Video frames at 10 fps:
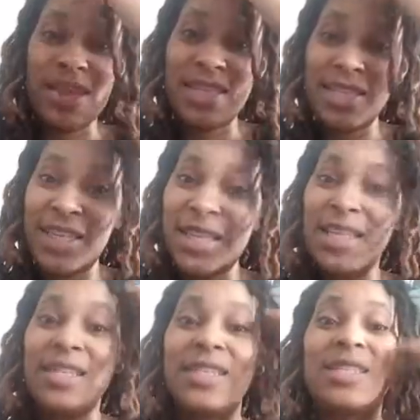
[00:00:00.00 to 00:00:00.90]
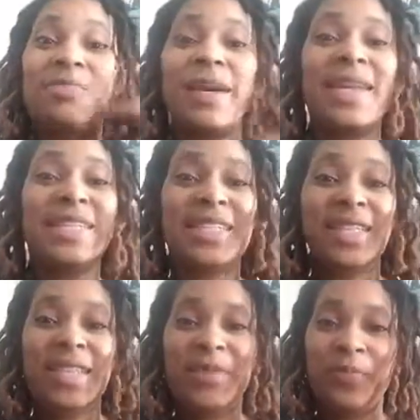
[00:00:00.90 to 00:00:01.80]
This is
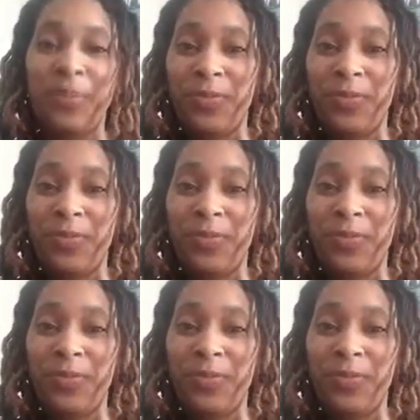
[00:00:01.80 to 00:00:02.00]
Maiysha